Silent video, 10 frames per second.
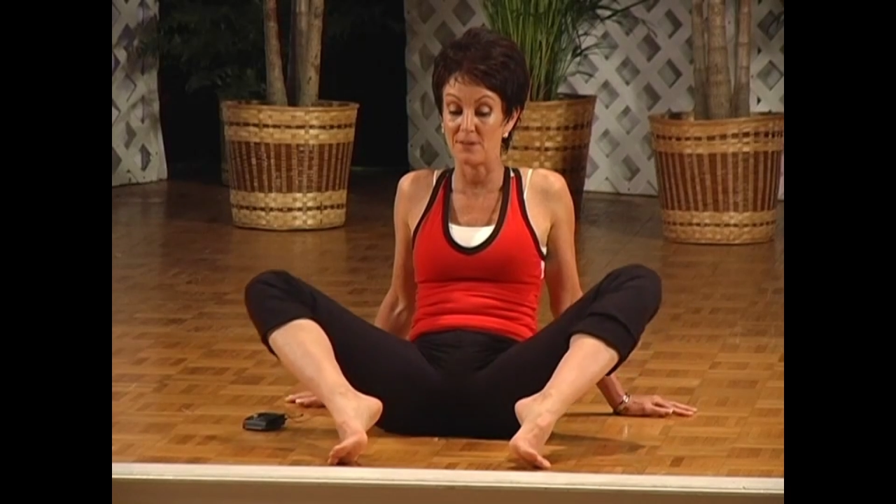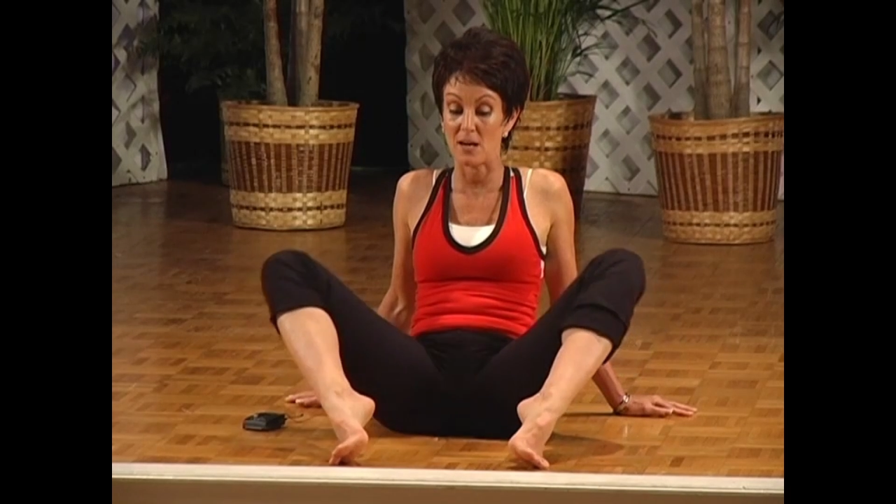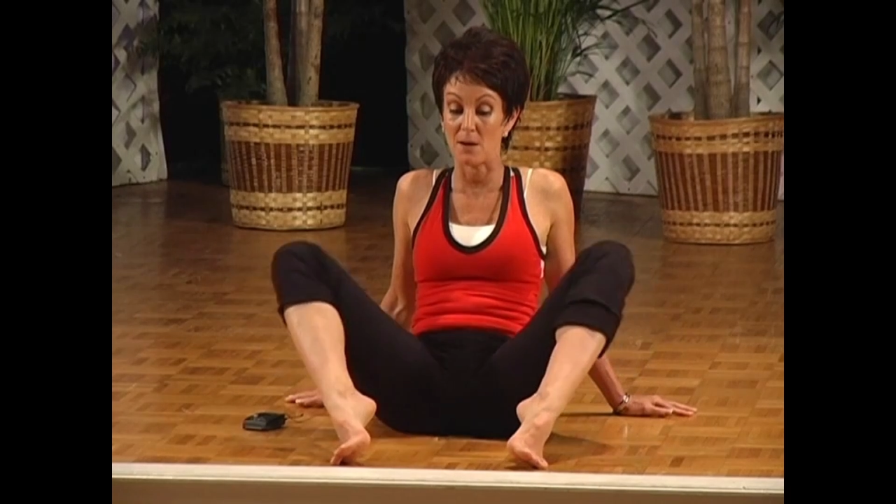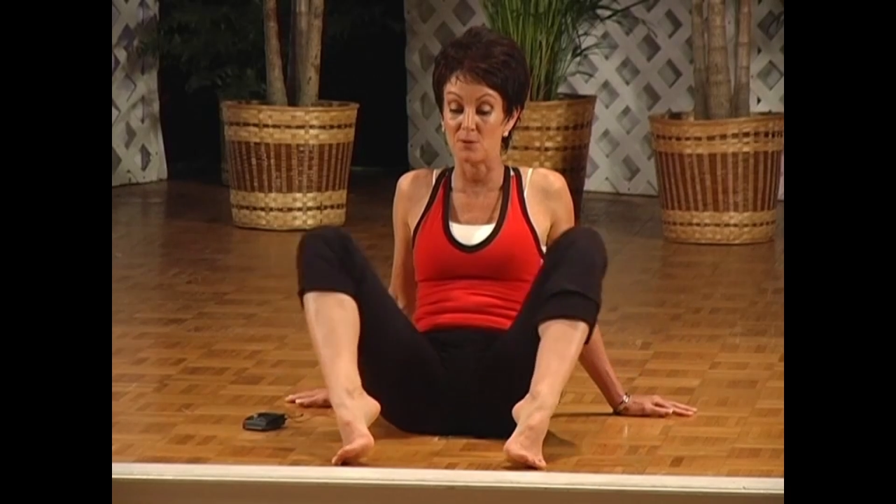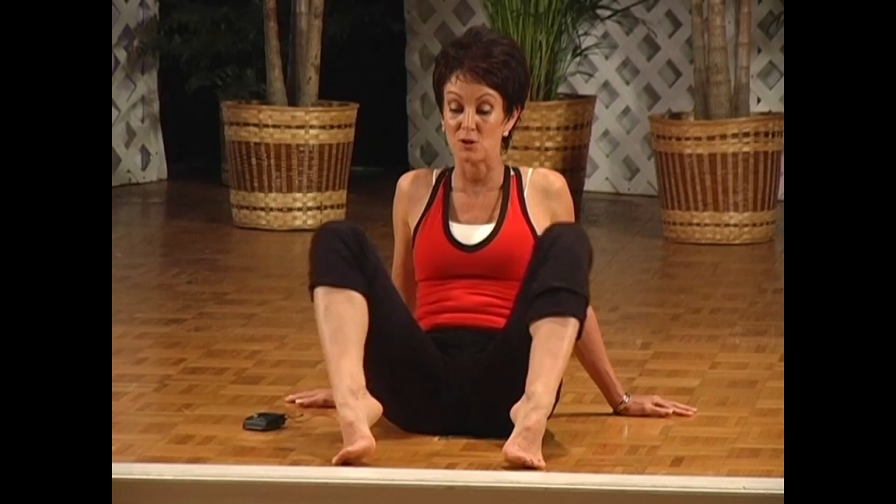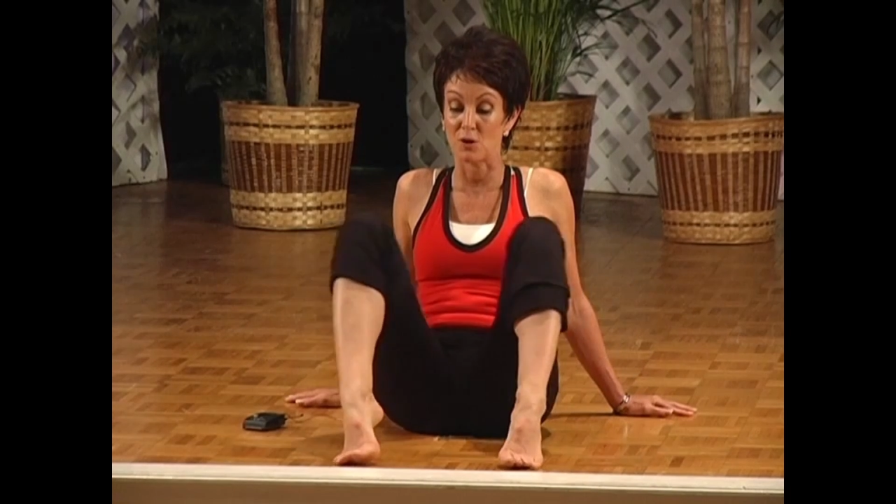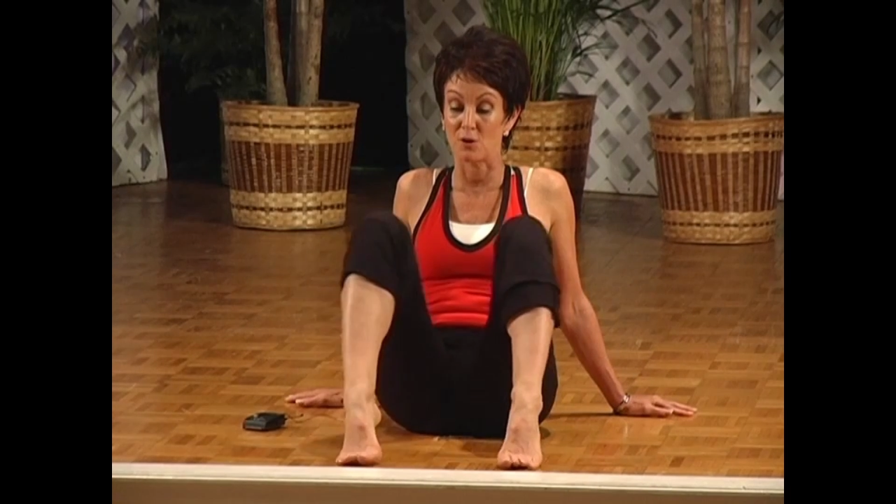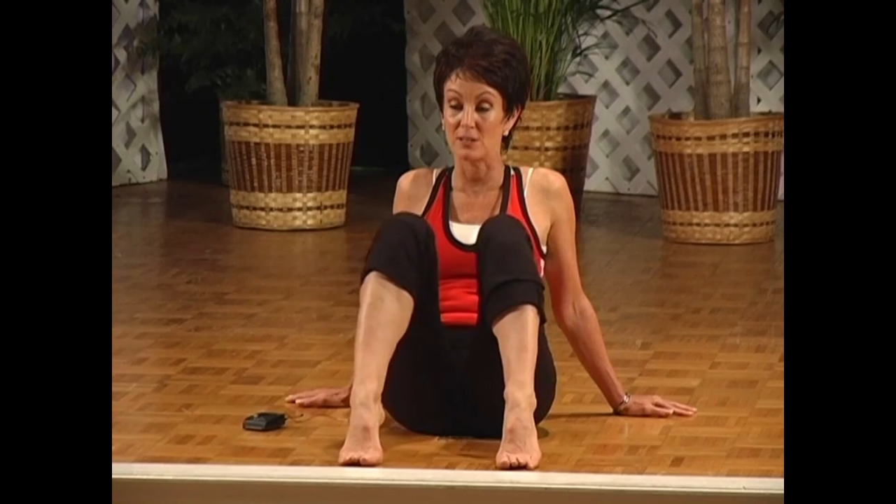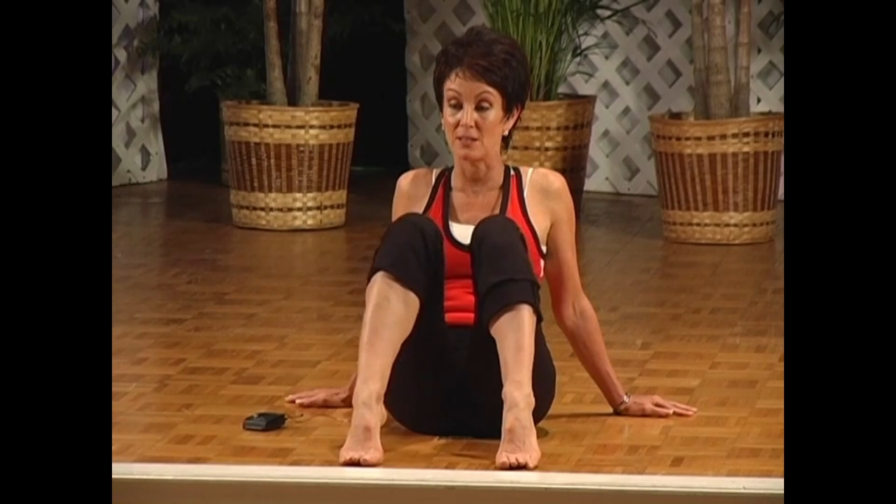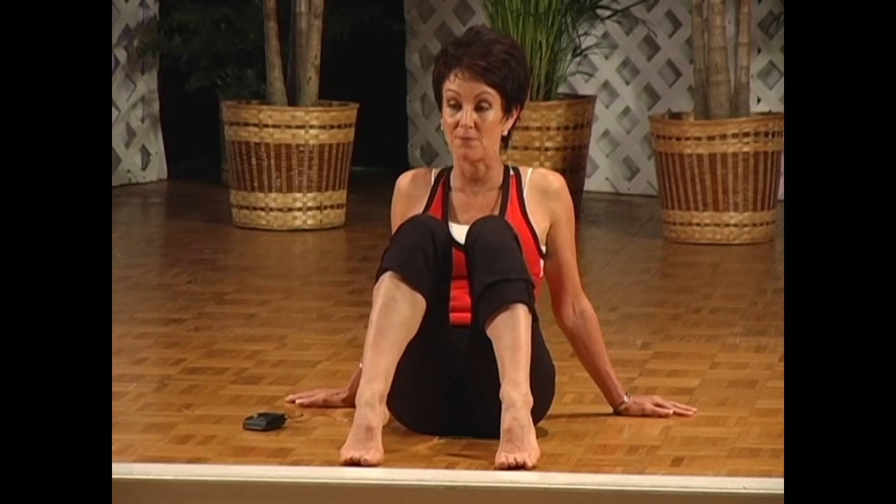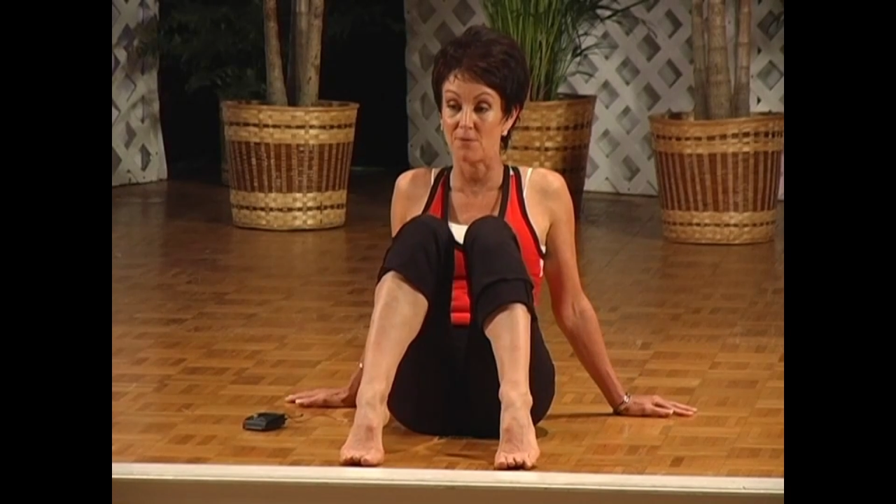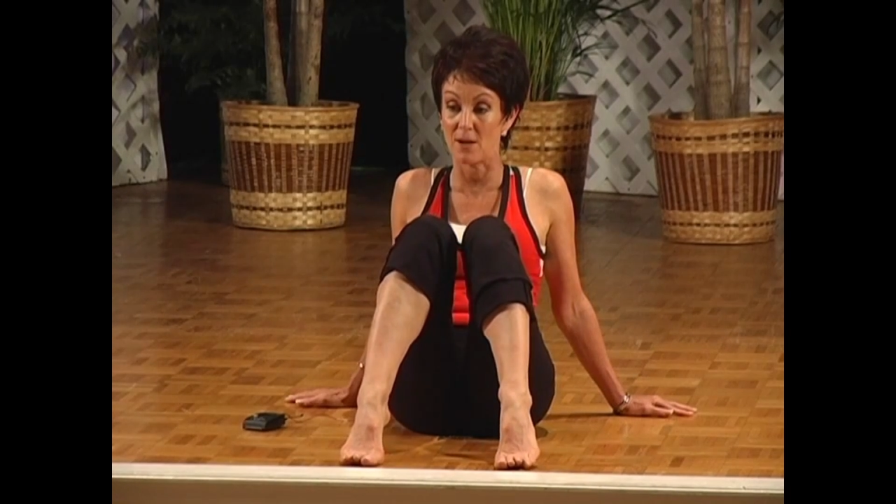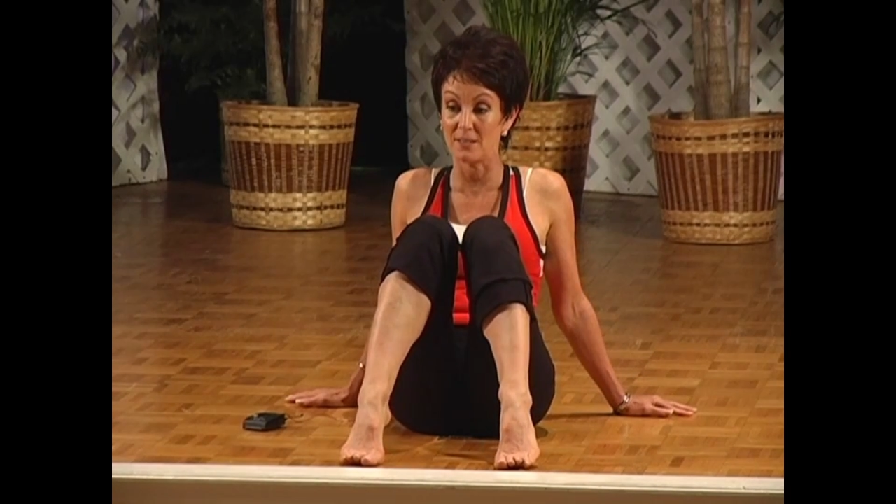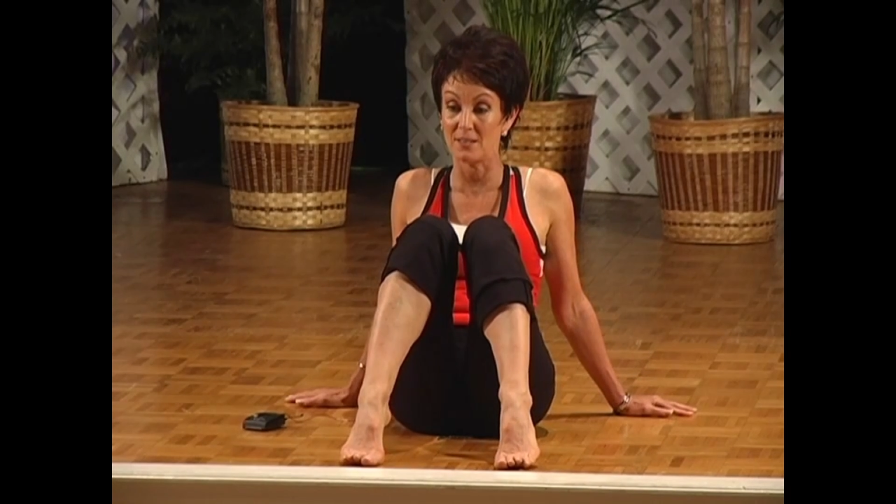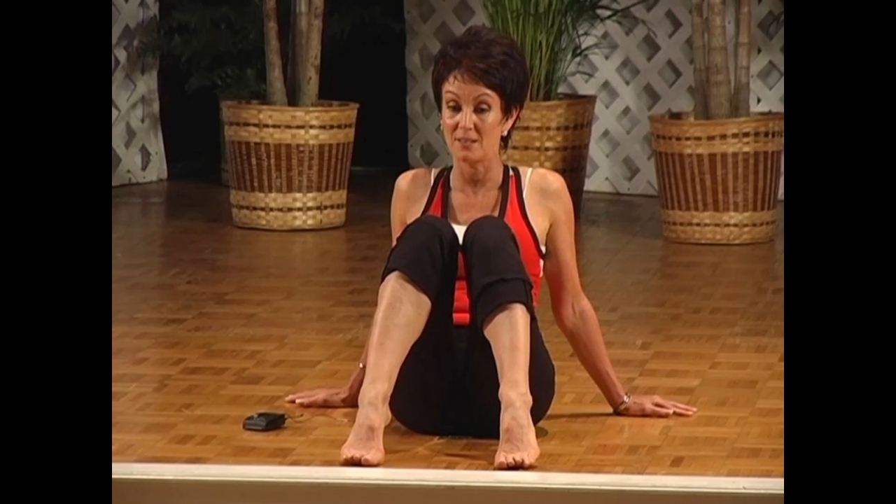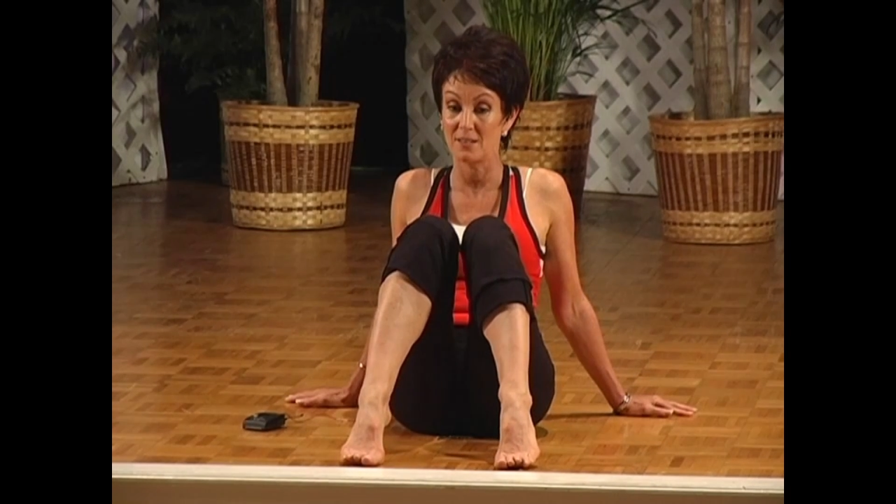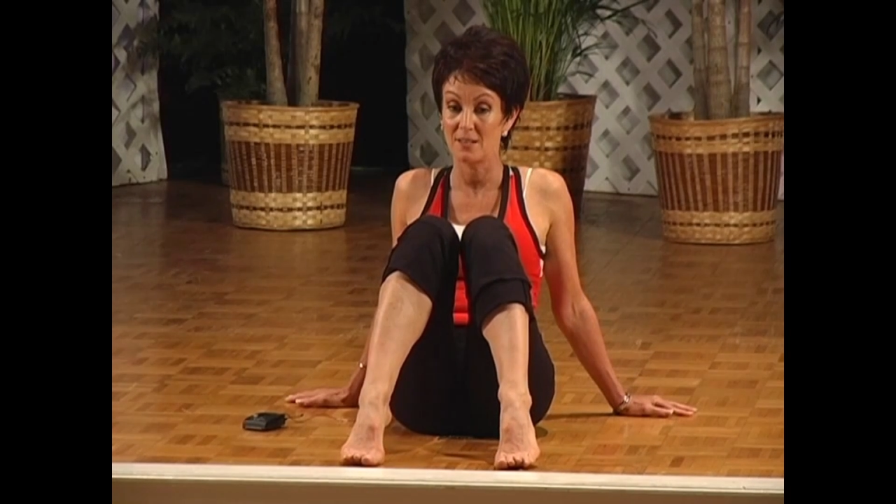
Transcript: up, turn to the front.